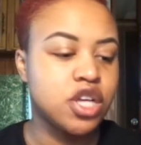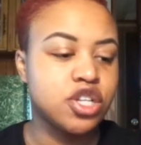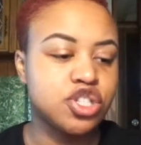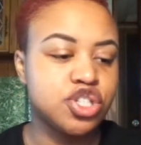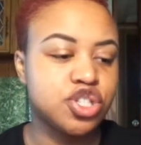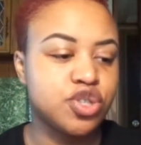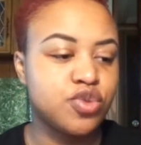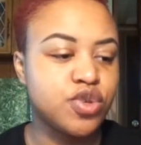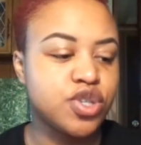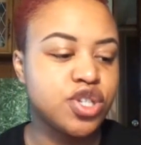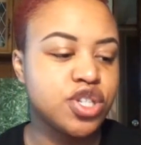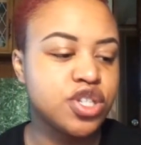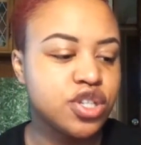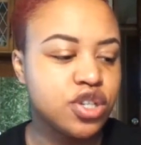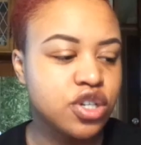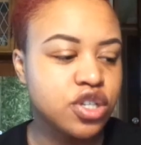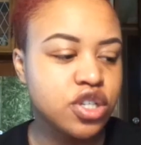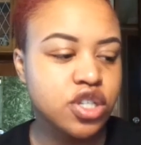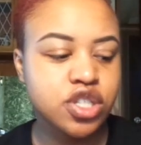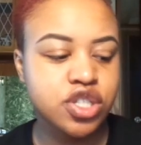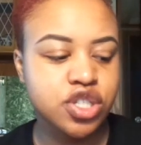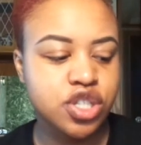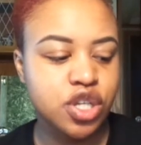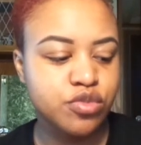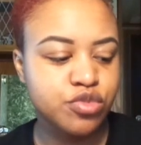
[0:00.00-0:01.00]
So we're just
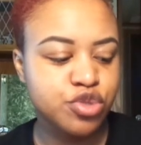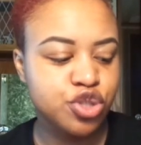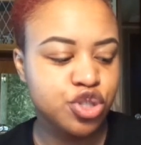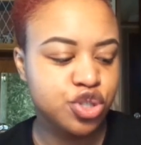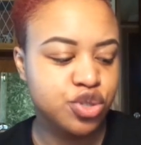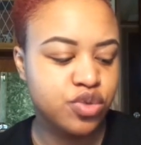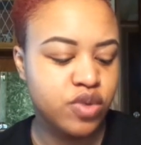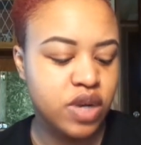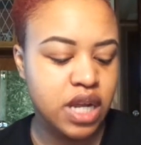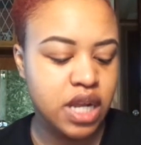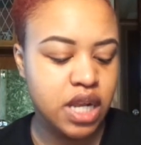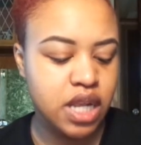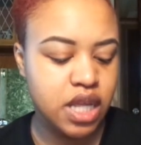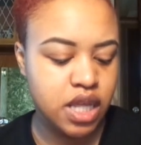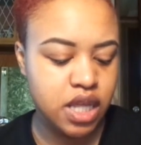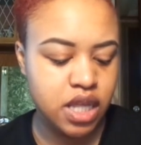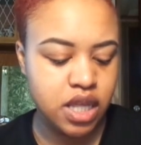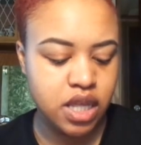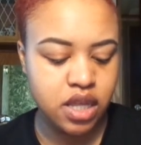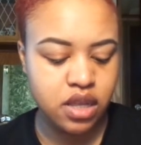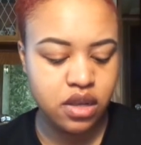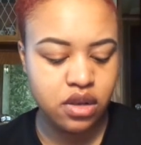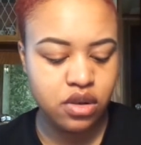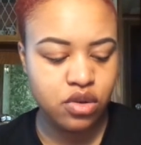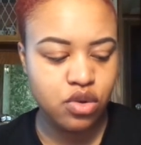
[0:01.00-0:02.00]
gonna jump straight
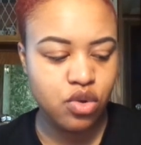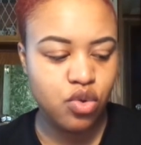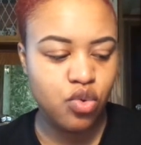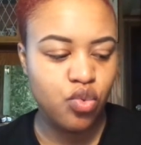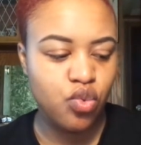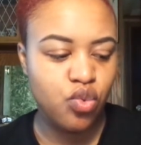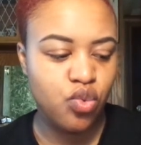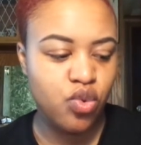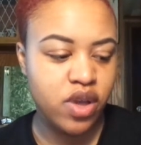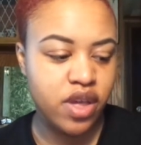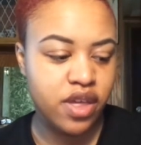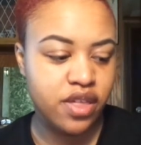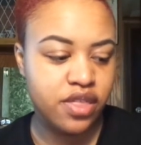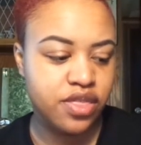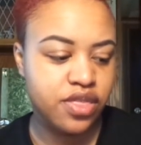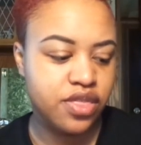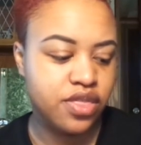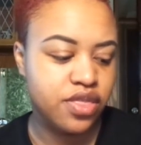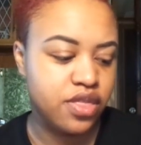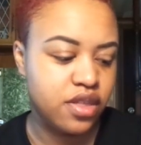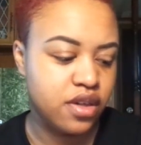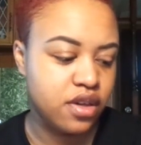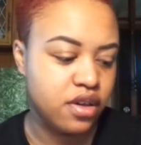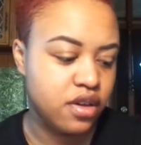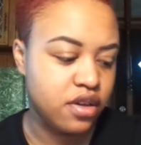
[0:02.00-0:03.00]
in with
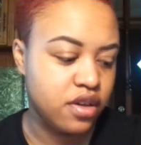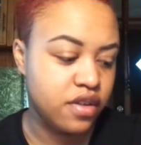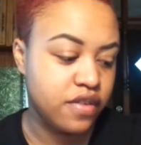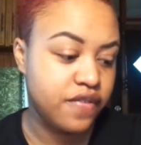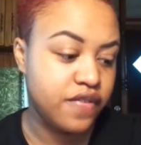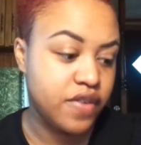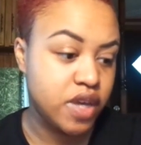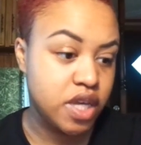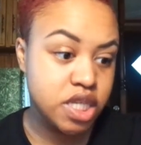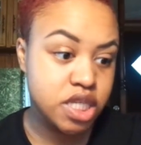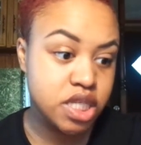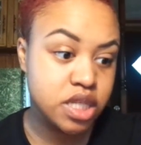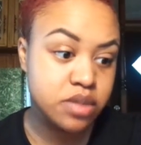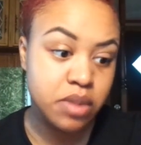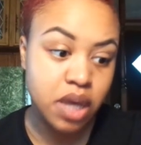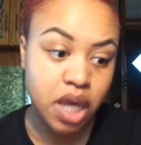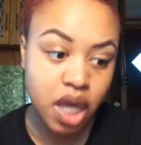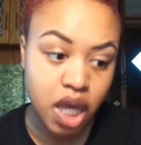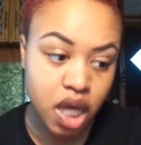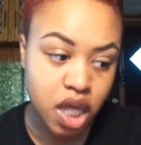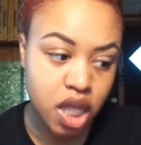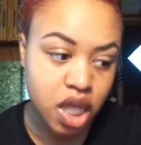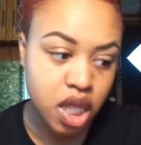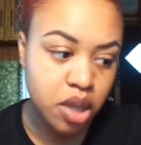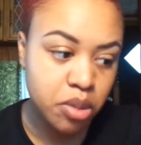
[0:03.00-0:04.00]
the face
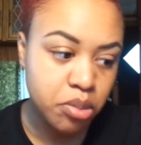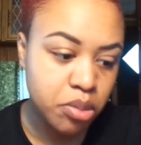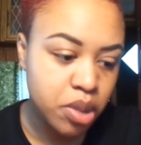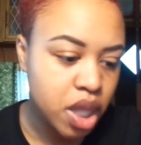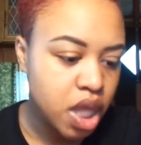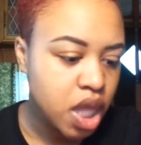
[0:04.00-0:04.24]
makeup.